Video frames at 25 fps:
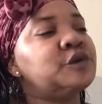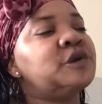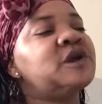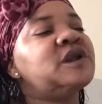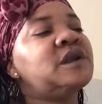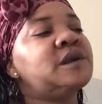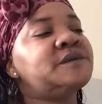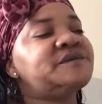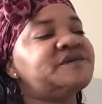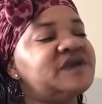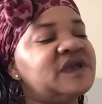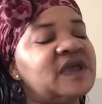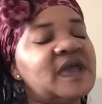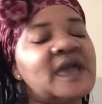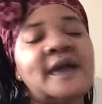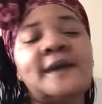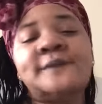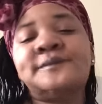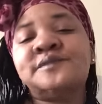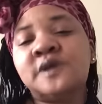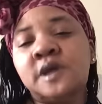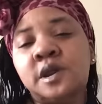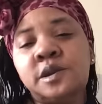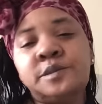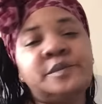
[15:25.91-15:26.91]
And if she
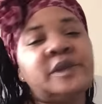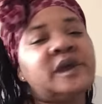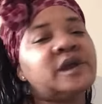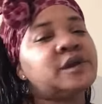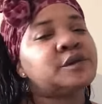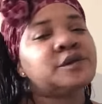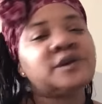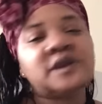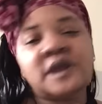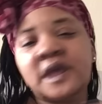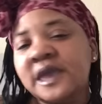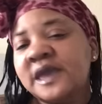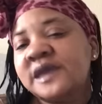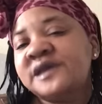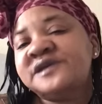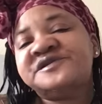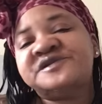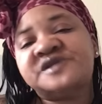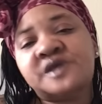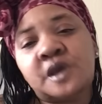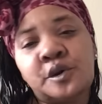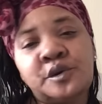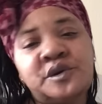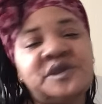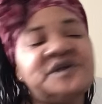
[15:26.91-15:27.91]
have done better, they ain't
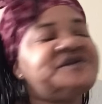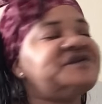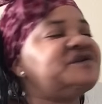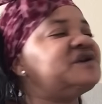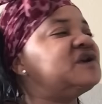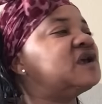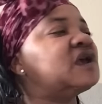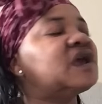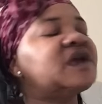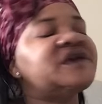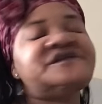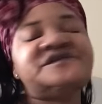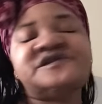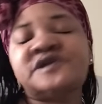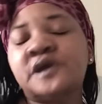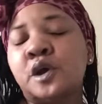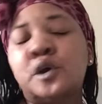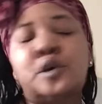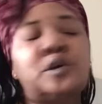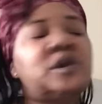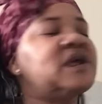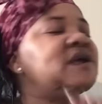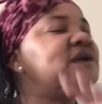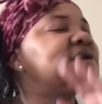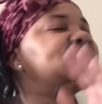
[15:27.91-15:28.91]
showed it. She ain't
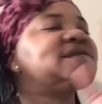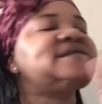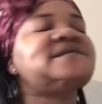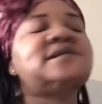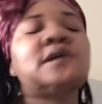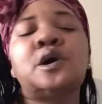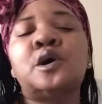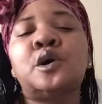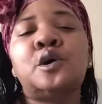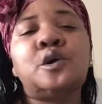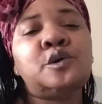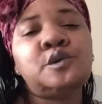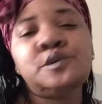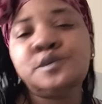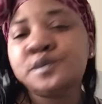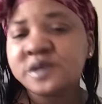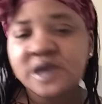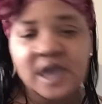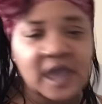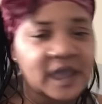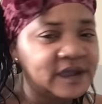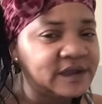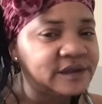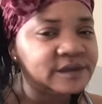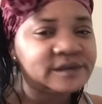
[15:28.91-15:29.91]
showed it. So
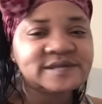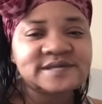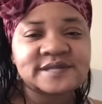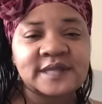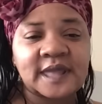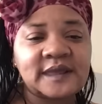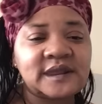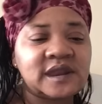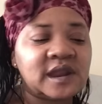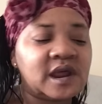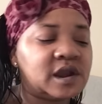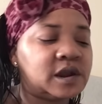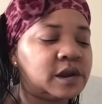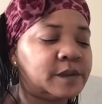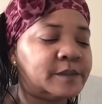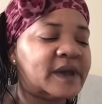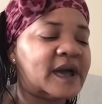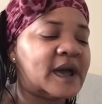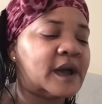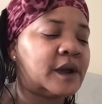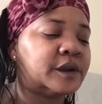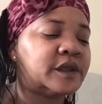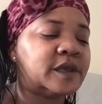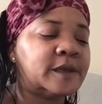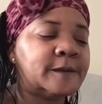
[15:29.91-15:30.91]
can't say nothing
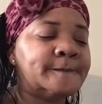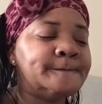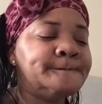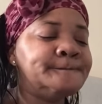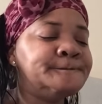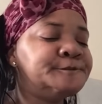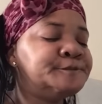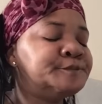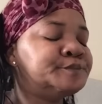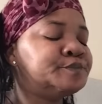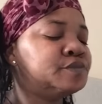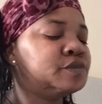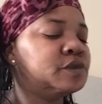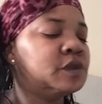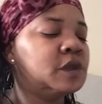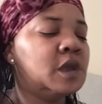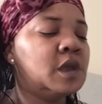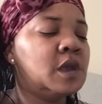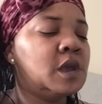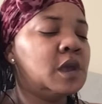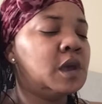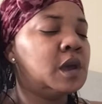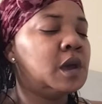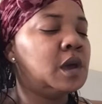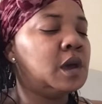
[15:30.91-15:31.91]
about
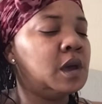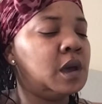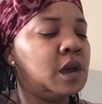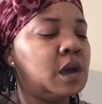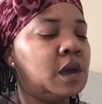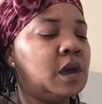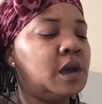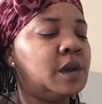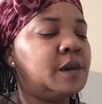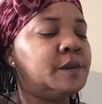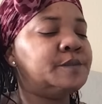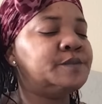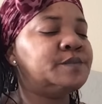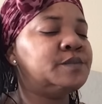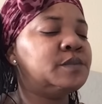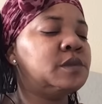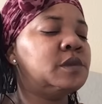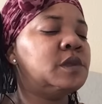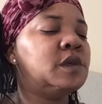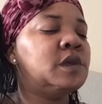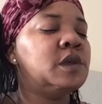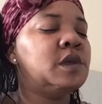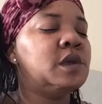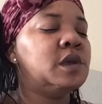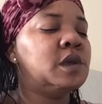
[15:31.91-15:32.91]
it.
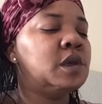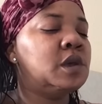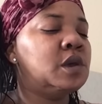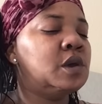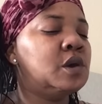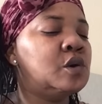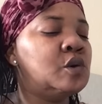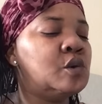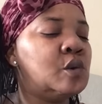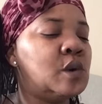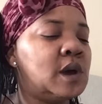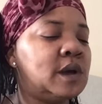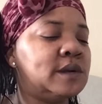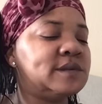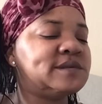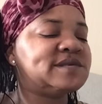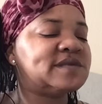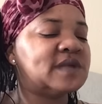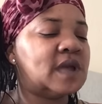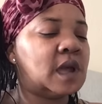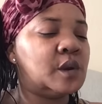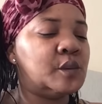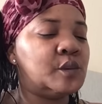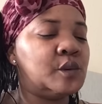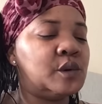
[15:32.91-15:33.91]
Who
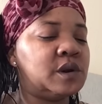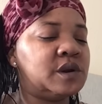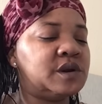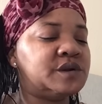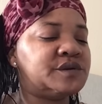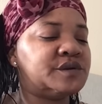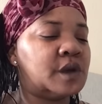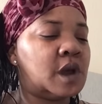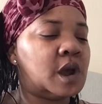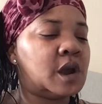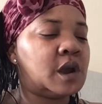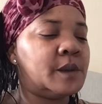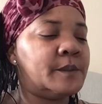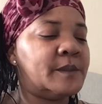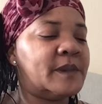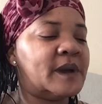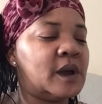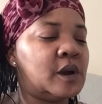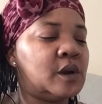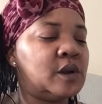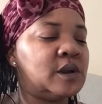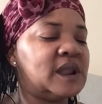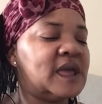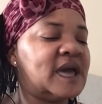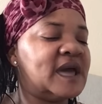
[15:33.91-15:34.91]
else I want to talk
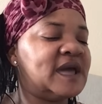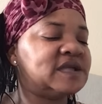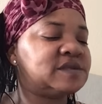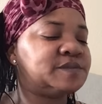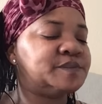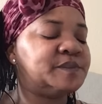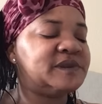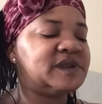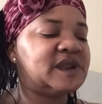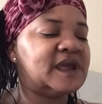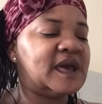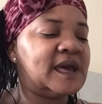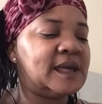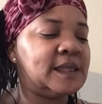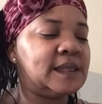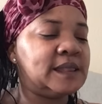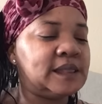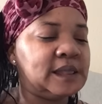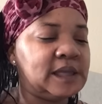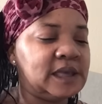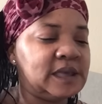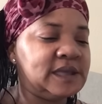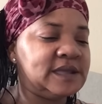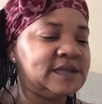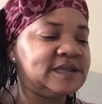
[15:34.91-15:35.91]
about? Last but not
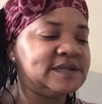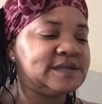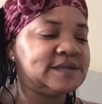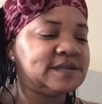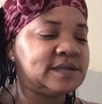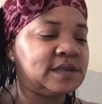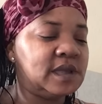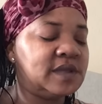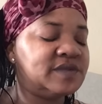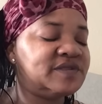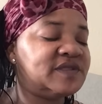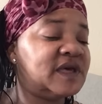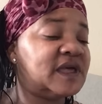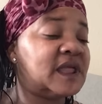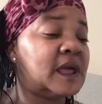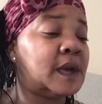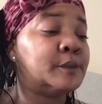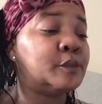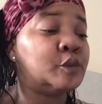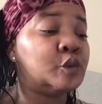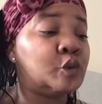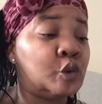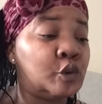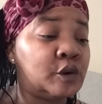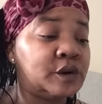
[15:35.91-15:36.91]
least, that
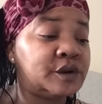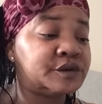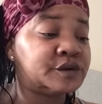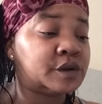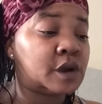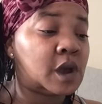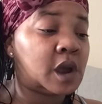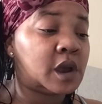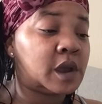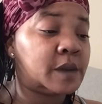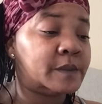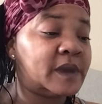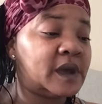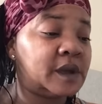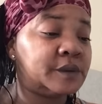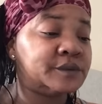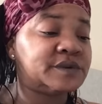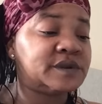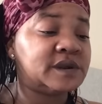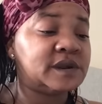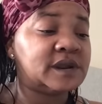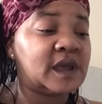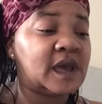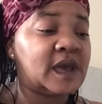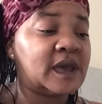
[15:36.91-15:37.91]
I'm going to talk about
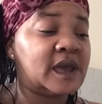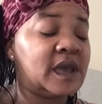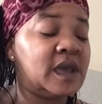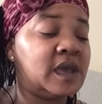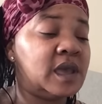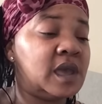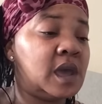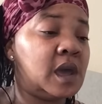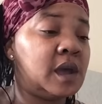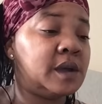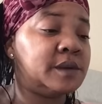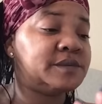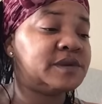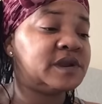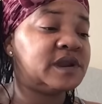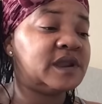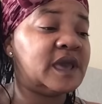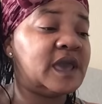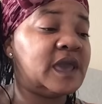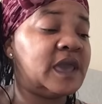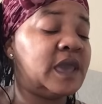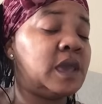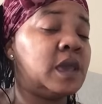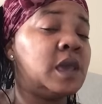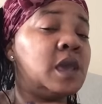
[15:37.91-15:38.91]
tonight,
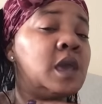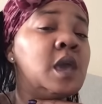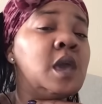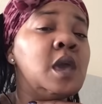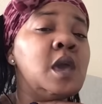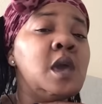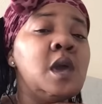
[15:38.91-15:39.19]
today.